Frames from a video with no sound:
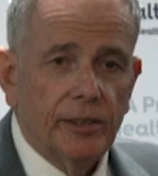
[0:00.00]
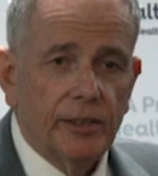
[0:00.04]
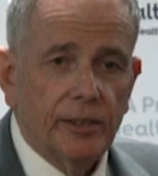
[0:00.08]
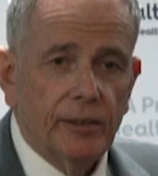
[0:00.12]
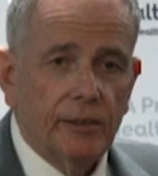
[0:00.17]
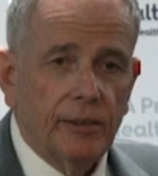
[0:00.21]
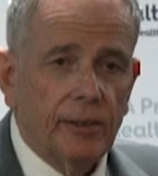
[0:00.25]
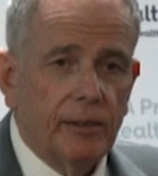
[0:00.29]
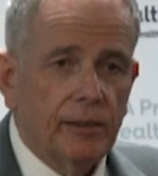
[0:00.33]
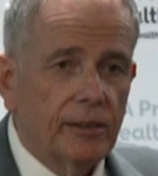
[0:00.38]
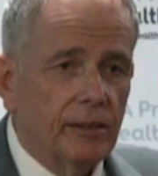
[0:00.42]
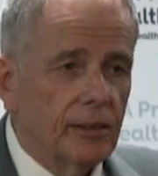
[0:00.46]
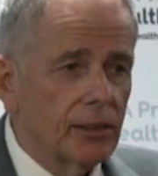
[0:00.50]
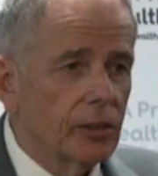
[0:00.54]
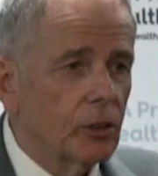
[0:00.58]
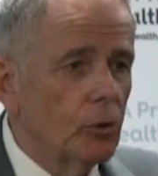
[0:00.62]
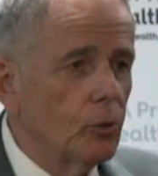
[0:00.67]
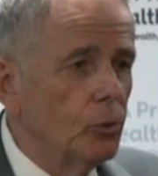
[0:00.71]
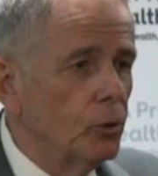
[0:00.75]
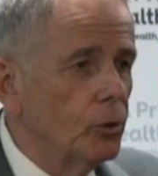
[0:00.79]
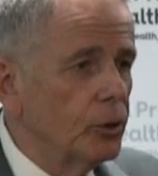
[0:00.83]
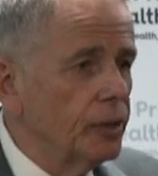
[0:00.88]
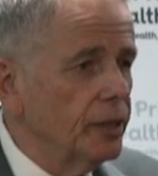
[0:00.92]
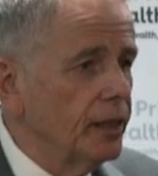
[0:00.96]
the
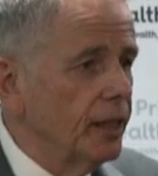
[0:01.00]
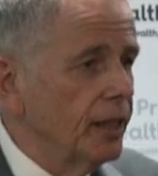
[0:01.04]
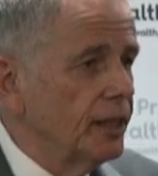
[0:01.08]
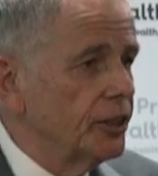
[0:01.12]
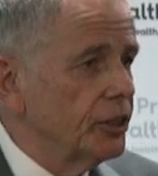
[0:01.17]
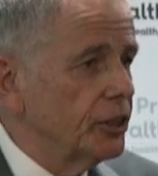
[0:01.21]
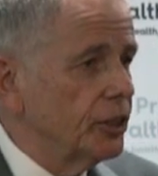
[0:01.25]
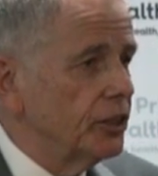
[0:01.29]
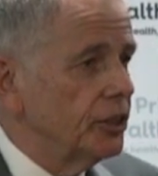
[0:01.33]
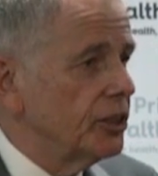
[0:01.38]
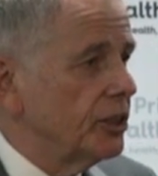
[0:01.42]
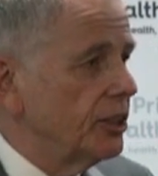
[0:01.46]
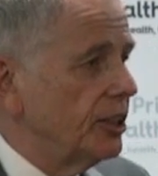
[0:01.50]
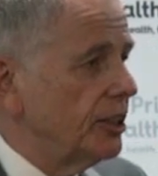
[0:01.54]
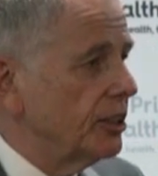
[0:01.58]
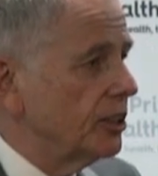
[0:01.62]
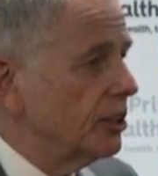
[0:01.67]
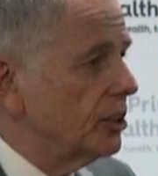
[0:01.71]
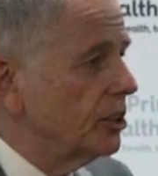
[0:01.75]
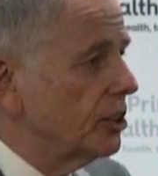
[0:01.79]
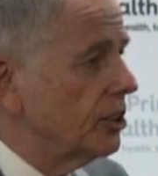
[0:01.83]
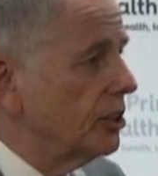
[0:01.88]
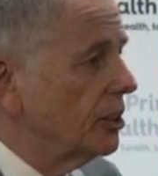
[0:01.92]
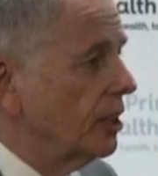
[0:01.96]
coordination
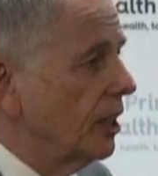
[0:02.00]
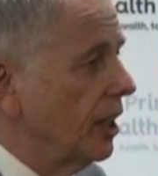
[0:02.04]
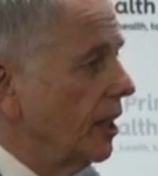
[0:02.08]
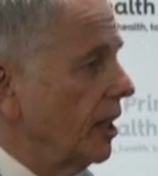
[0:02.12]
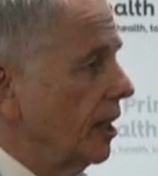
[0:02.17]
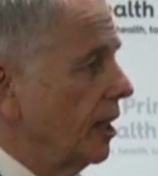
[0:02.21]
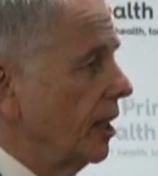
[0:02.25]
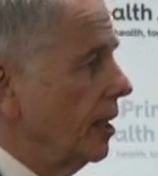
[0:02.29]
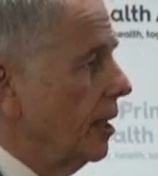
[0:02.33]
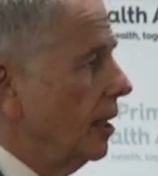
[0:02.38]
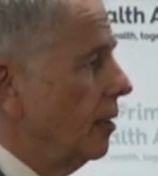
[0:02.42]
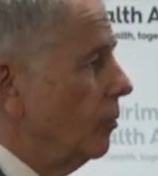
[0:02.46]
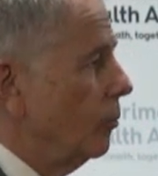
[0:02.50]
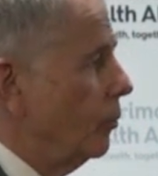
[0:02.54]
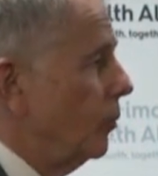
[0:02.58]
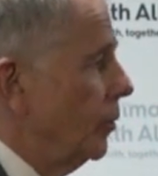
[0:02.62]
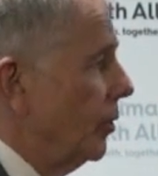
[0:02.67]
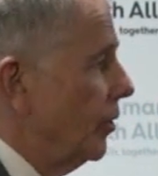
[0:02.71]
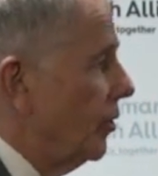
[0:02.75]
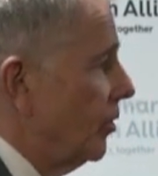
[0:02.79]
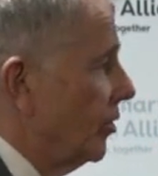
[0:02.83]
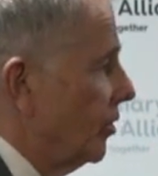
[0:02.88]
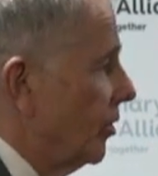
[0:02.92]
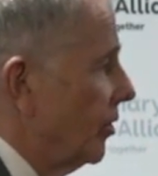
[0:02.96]
sits
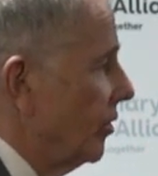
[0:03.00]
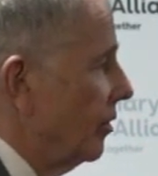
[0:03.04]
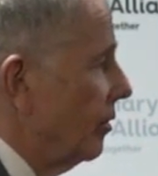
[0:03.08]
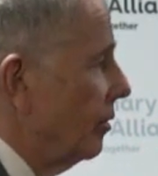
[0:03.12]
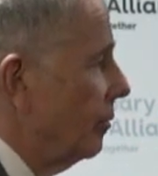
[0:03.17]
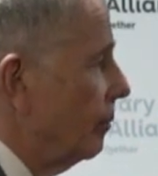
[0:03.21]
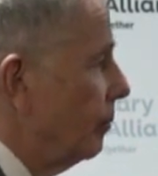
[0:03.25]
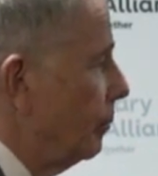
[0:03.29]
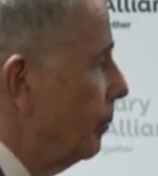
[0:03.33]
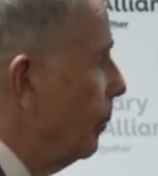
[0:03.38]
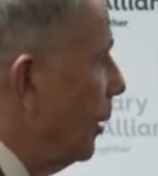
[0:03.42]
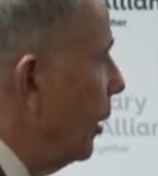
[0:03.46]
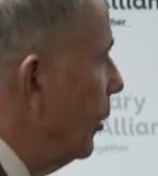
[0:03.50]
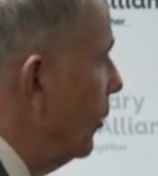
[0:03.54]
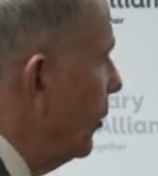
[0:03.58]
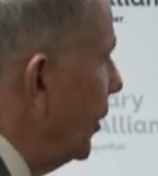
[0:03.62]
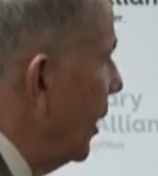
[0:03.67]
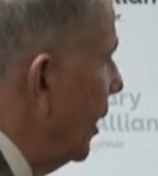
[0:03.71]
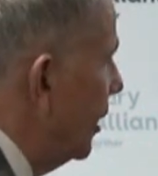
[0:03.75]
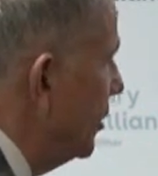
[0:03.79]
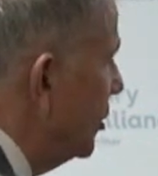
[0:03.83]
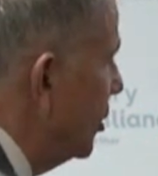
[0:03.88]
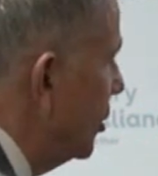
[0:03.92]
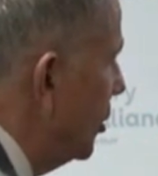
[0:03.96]
with both
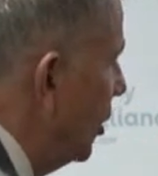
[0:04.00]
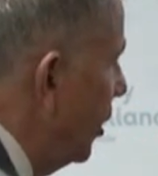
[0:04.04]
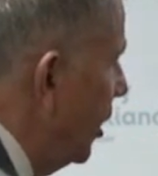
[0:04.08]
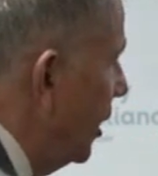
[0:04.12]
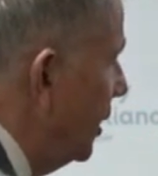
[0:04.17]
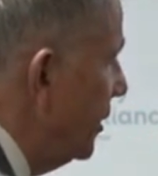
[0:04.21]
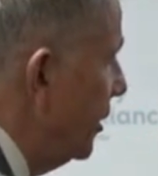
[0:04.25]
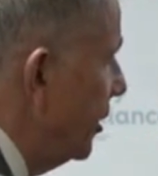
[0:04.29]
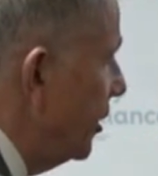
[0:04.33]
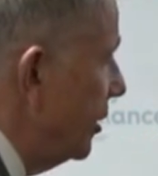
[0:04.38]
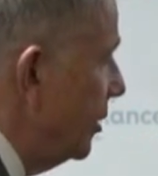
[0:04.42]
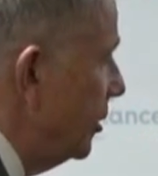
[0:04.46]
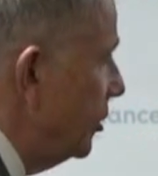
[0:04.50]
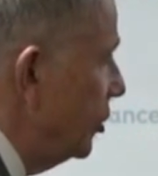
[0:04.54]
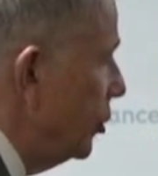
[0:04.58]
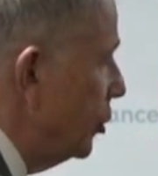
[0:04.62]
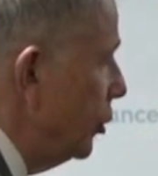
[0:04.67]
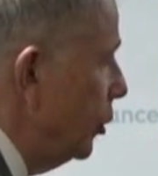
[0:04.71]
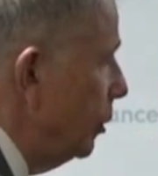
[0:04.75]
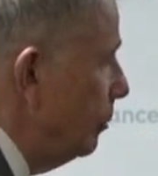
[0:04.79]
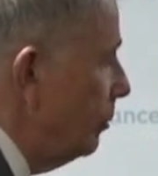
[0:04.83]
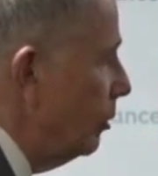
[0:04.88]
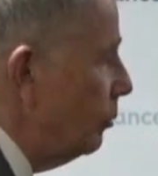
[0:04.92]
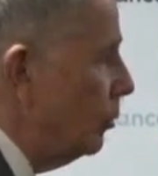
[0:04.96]
outside the
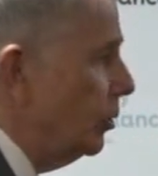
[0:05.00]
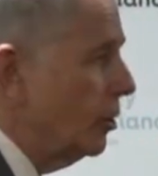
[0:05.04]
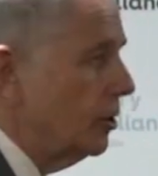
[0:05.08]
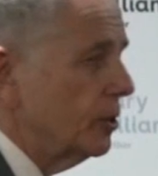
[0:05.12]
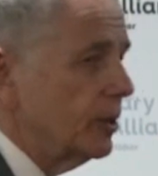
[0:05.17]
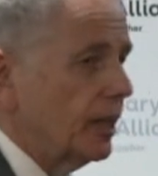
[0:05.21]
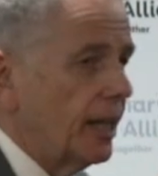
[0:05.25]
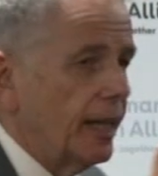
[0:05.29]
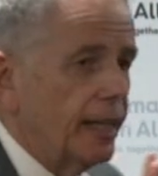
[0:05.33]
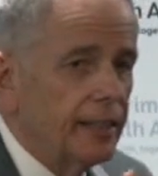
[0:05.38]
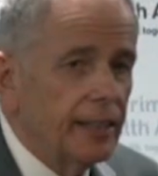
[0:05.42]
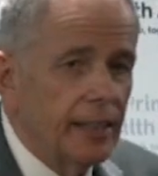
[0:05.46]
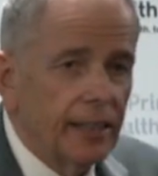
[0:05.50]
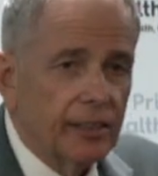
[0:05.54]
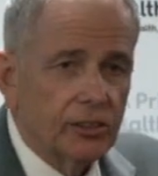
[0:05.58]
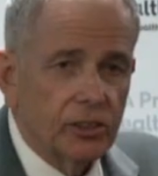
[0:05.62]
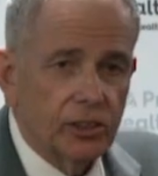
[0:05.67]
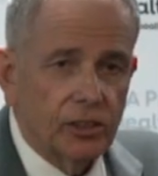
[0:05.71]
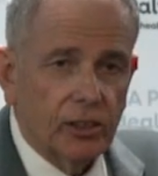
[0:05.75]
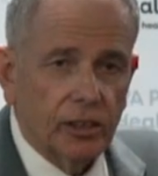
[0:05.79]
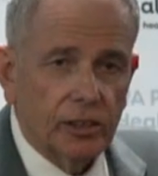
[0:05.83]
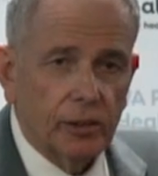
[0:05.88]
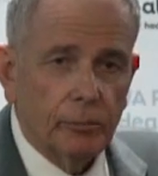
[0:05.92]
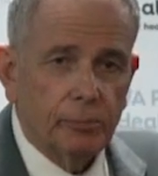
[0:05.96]
consumer world and
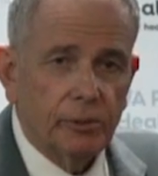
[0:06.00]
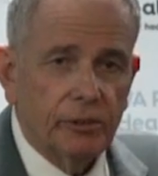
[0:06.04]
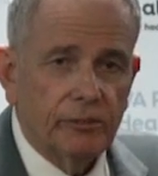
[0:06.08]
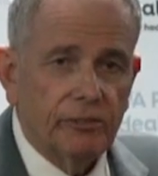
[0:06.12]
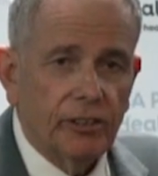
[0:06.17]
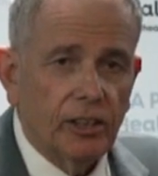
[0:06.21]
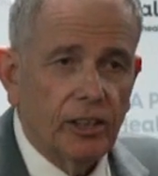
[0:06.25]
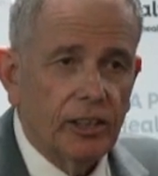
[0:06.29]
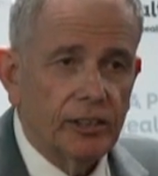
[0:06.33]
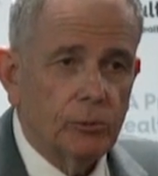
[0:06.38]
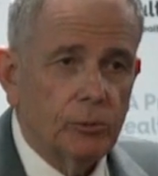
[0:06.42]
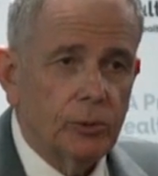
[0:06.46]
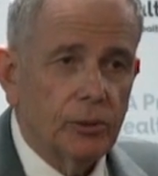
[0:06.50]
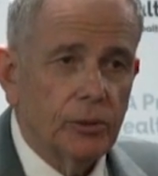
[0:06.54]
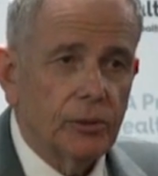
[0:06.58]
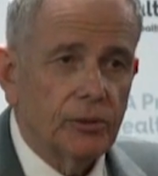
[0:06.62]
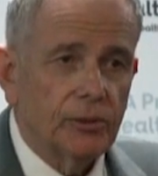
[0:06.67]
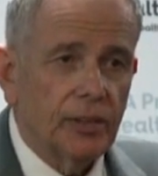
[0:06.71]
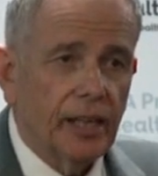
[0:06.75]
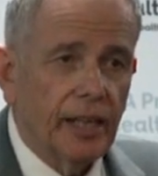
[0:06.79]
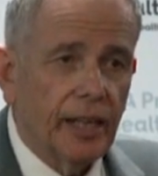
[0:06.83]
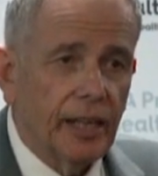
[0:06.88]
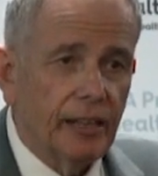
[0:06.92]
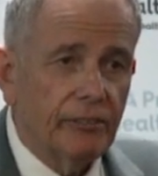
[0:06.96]
outside the provider
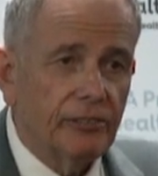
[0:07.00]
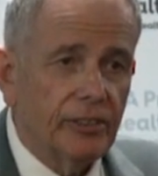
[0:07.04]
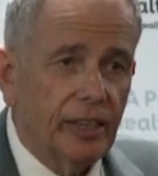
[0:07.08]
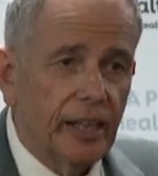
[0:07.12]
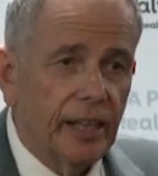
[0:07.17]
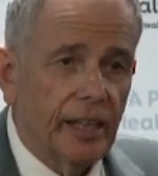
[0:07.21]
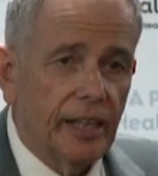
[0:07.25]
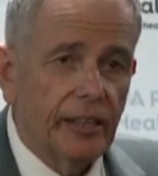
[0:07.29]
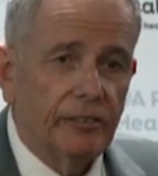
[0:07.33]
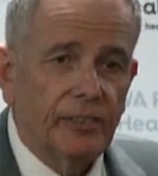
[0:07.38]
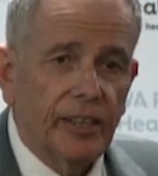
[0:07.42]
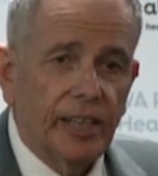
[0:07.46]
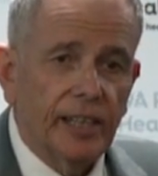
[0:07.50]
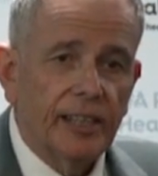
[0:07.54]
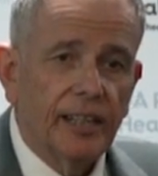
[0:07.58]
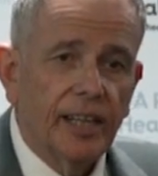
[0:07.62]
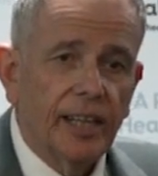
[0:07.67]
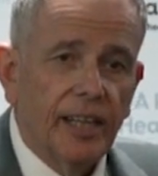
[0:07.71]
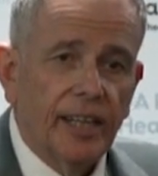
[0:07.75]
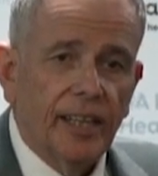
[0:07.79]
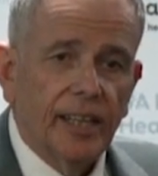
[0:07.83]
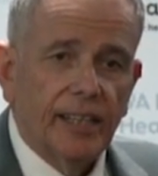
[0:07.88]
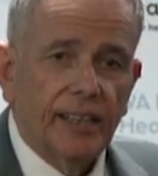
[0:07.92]
world. They have to have that